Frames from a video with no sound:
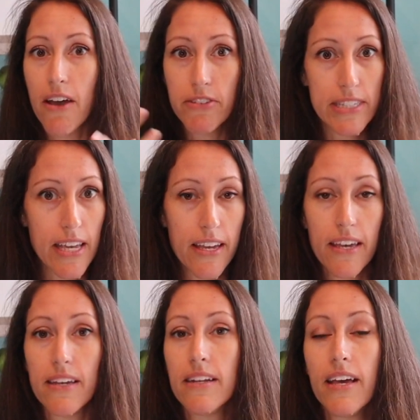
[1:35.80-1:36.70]
every
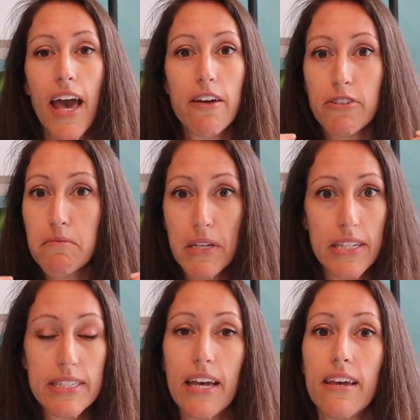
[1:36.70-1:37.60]
second, every
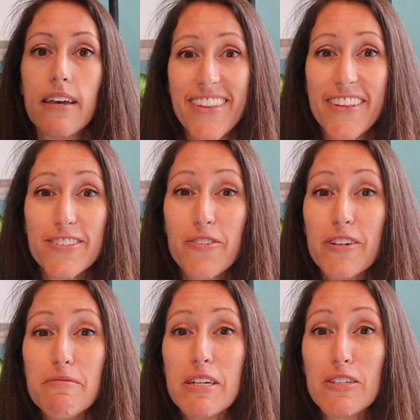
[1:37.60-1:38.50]
millisecond. There's
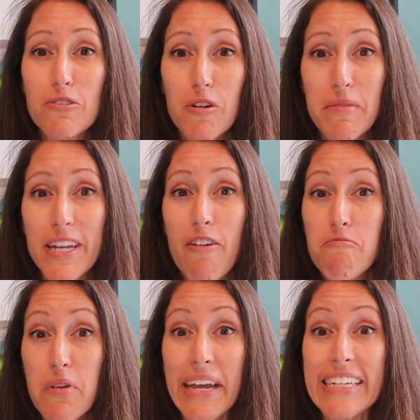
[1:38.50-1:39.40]
going to be an assortment
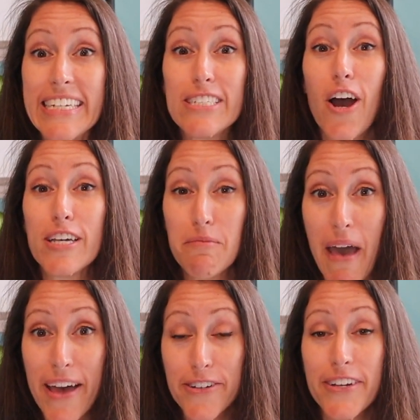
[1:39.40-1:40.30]
of brain detox
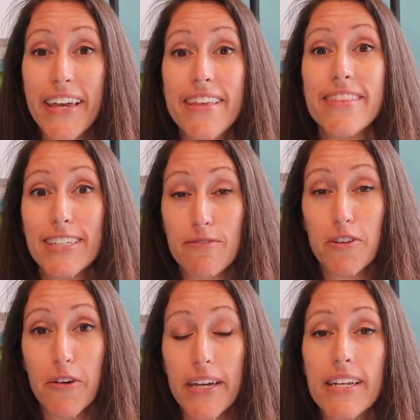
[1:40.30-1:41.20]
matter in this
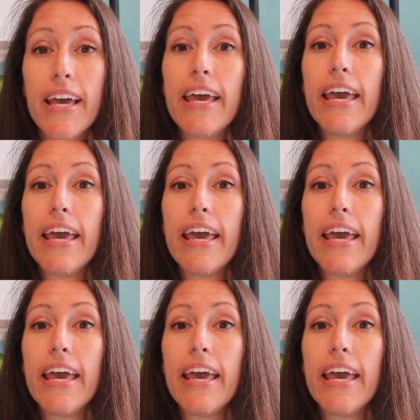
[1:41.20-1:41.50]
fluid.